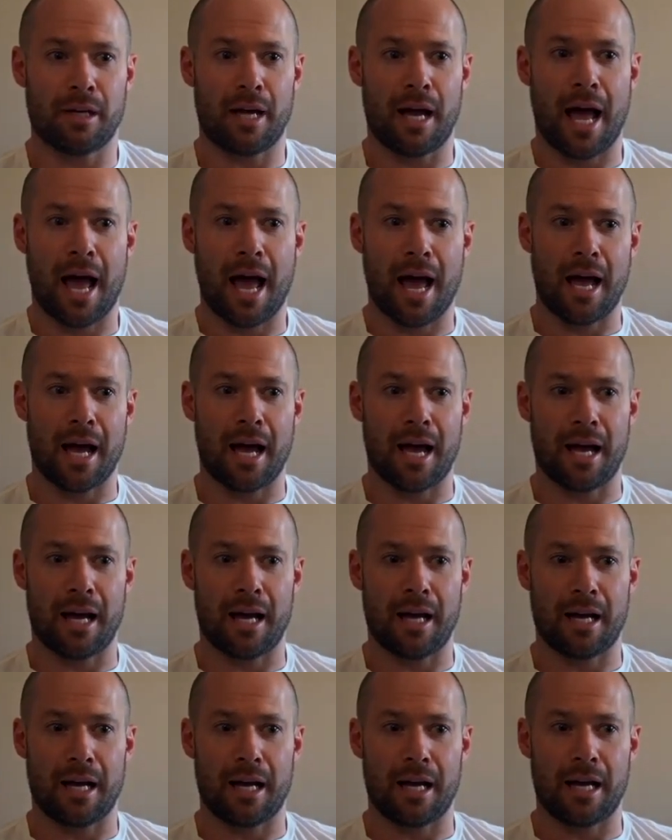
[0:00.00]
I
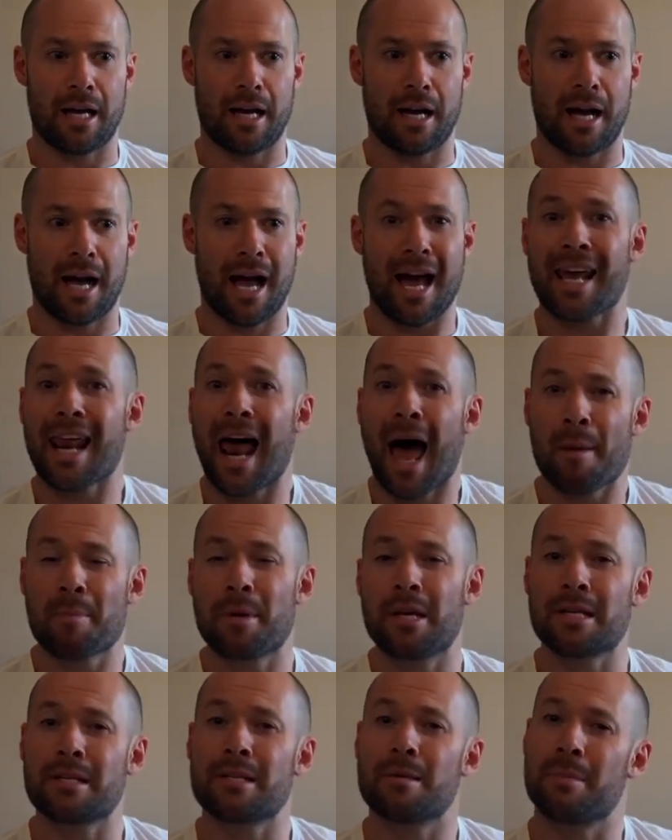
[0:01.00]
had
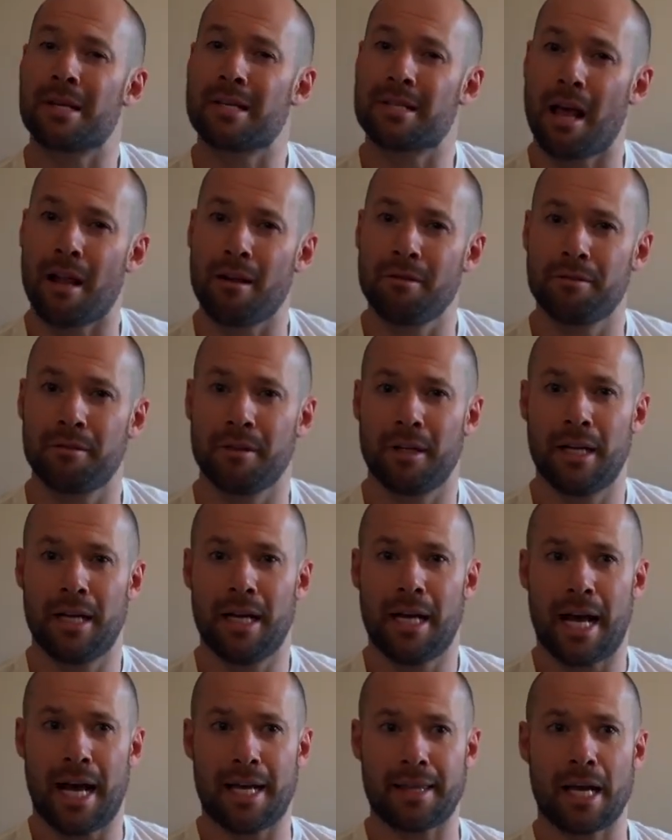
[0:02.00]
happiness in myself.
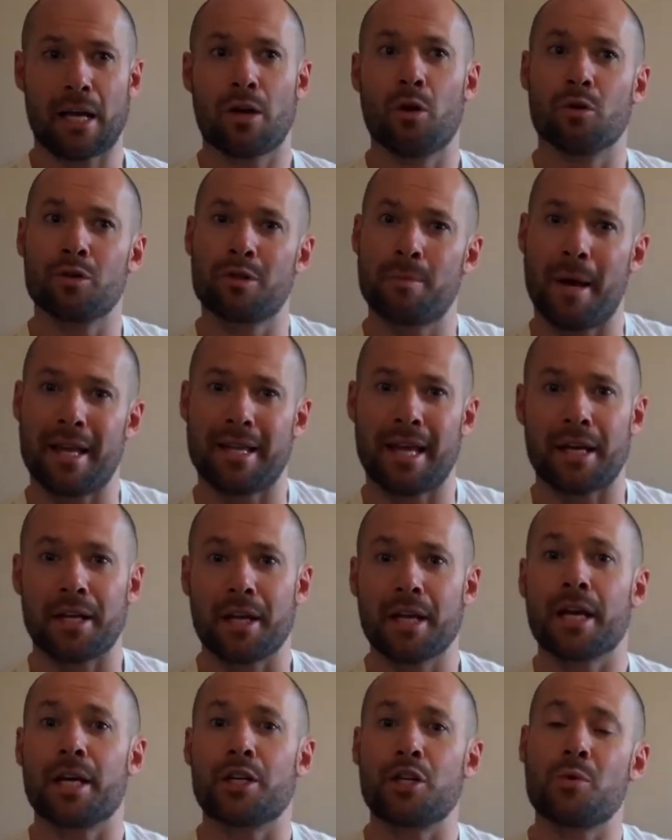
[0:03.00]
And then going to bed that
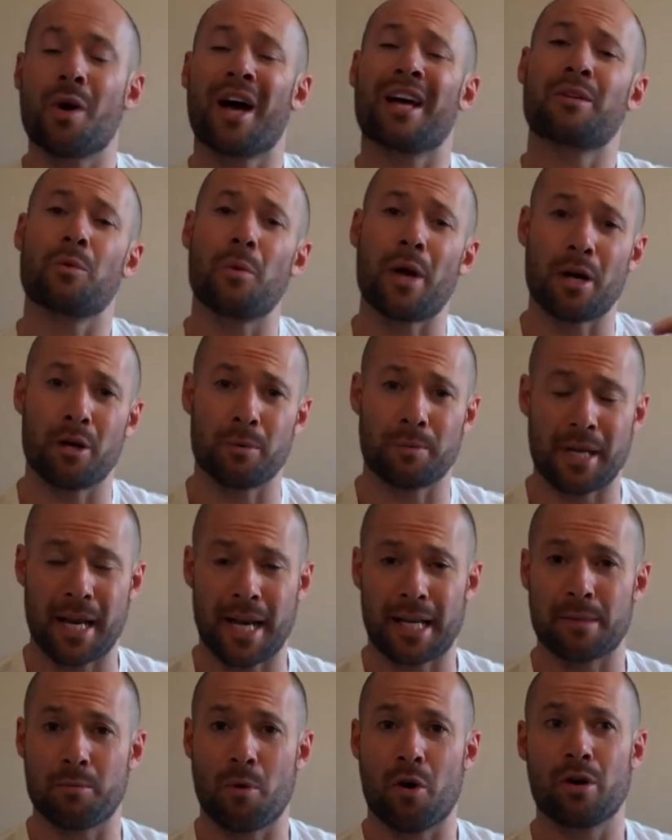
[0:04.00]
night, I knew I had to wake up the
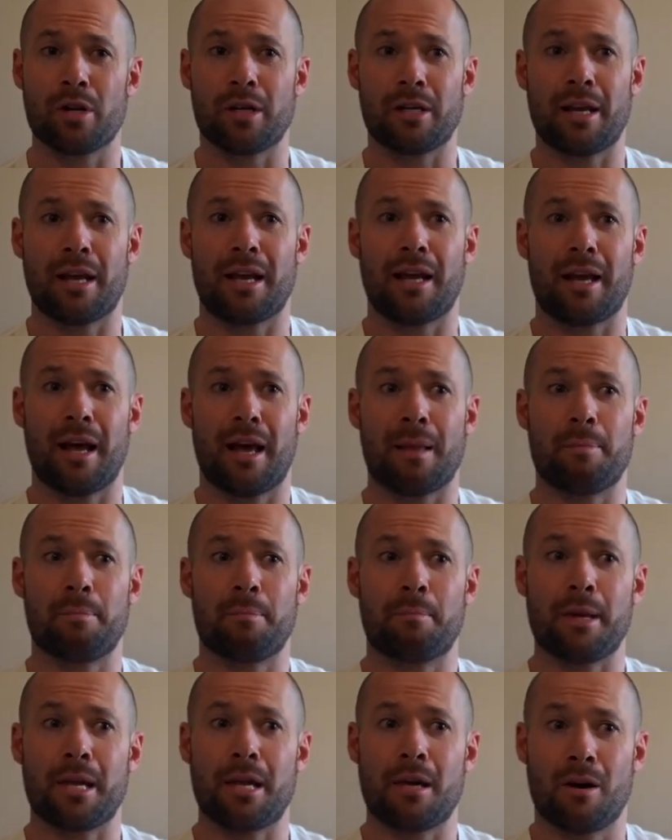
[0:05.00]
next morning
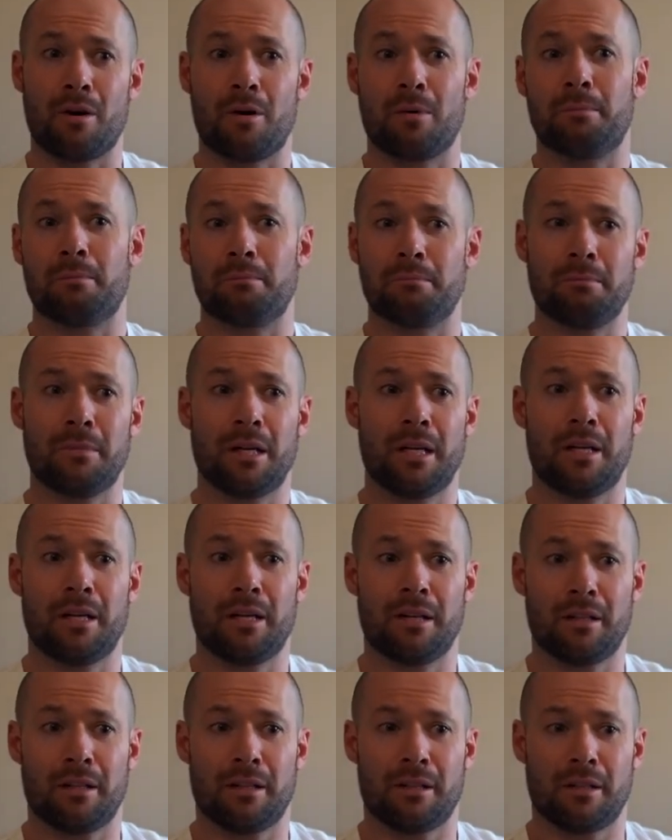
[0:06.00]
and become,
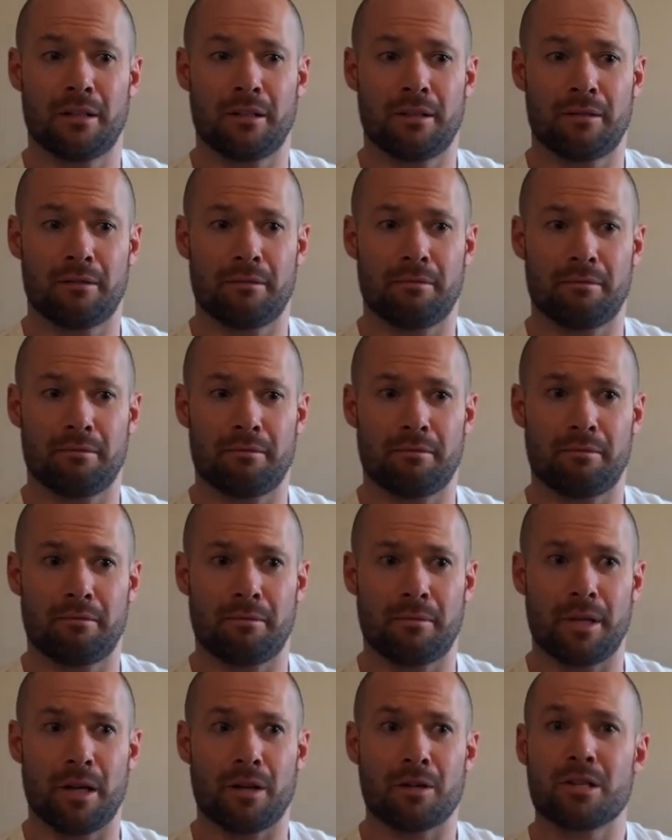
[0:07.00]

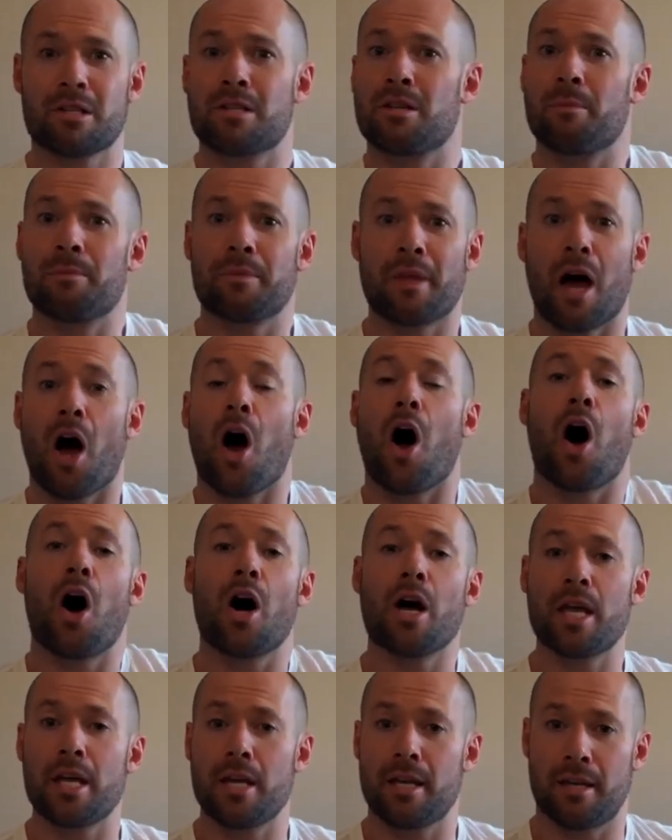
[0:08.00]
you know, something that
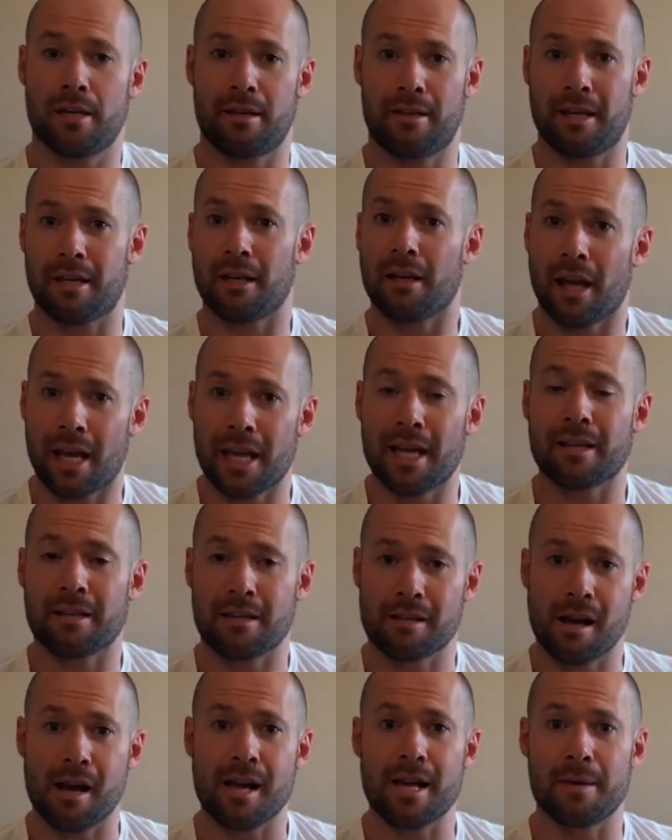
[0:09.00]
I didn't like at
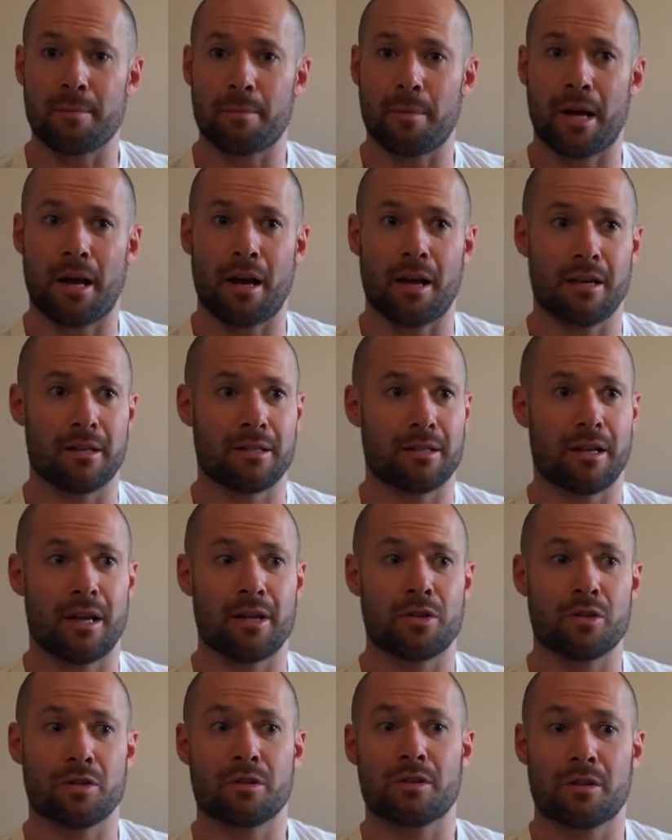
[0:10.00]
the time, because
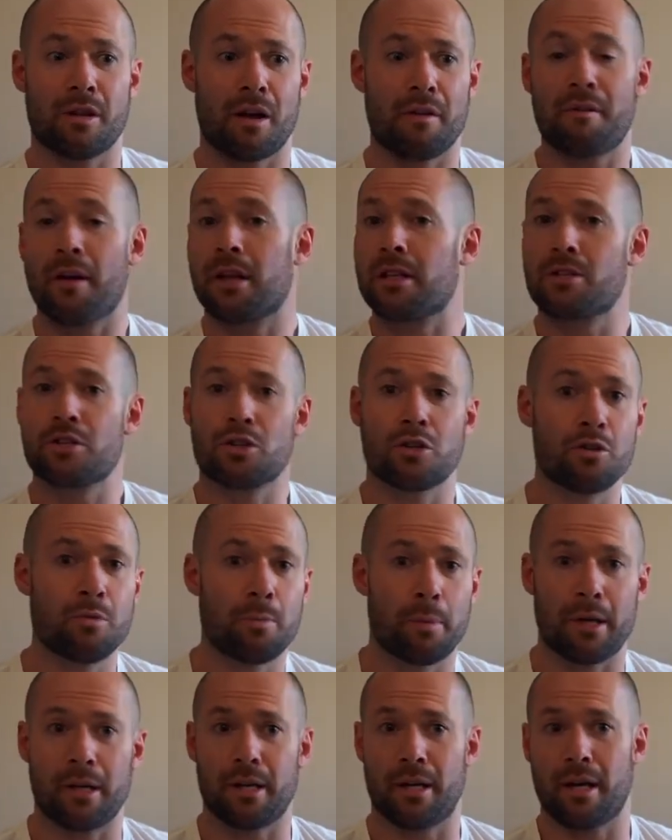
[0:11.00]
I felt
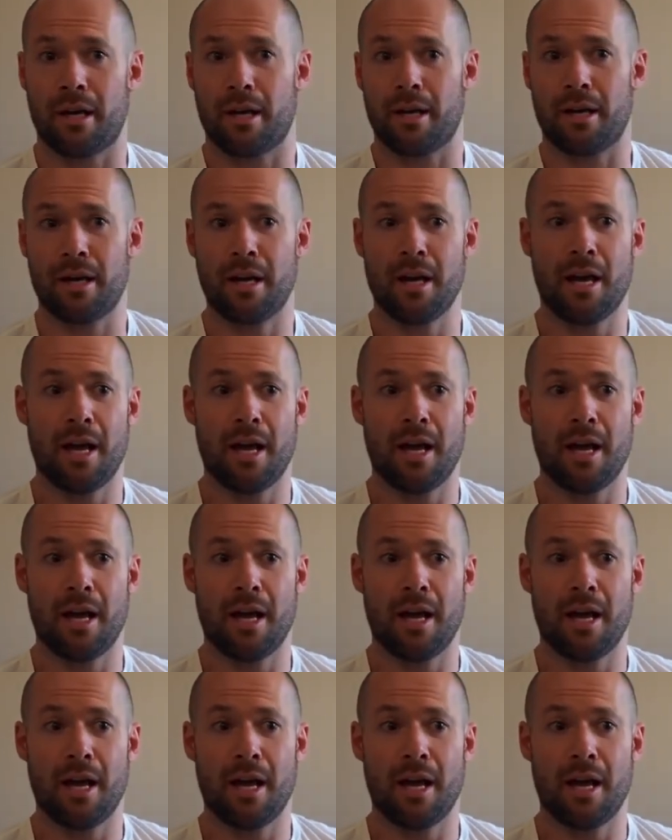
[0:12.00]
stupid. I